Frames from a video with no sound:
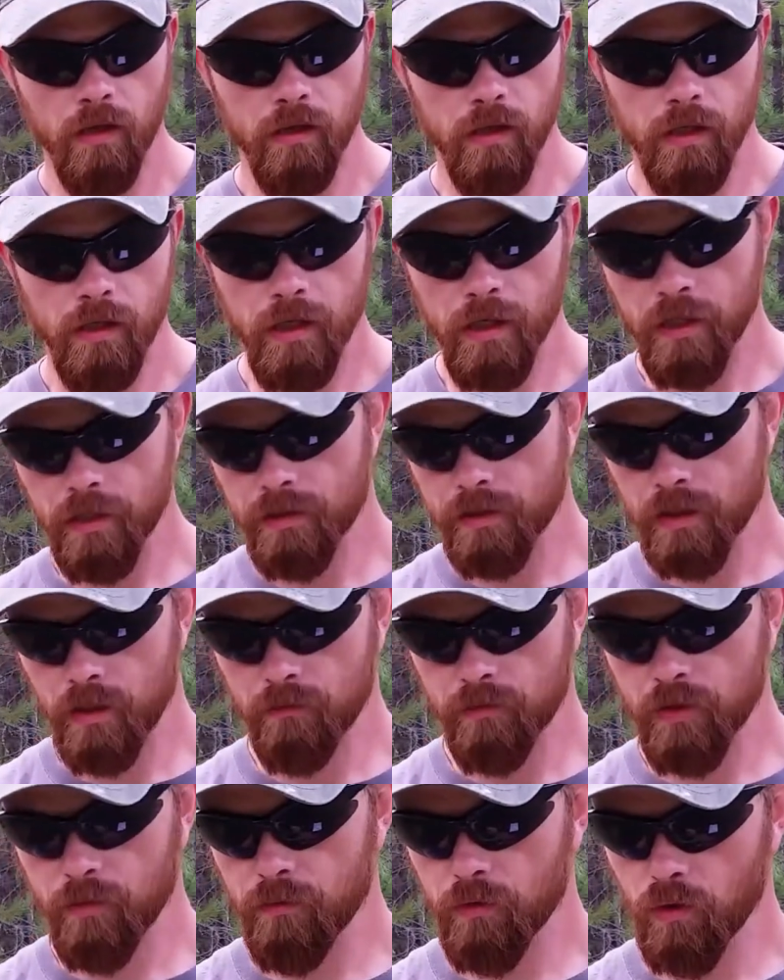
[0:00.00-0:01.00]
They needed
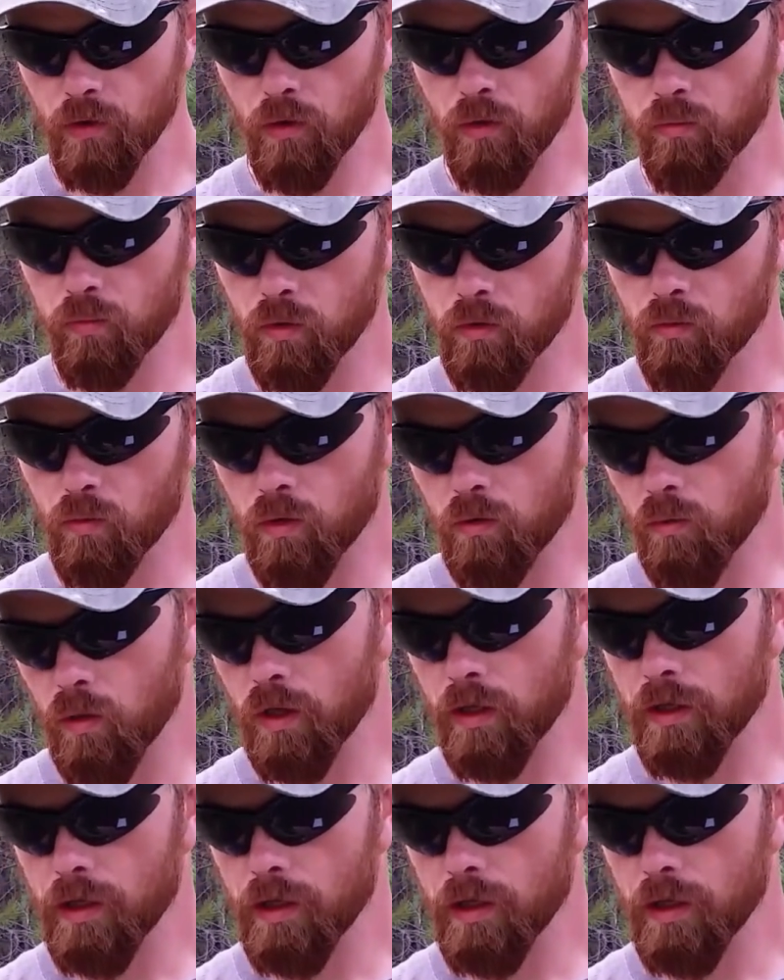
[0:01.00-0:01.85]
something. Some of the old World War I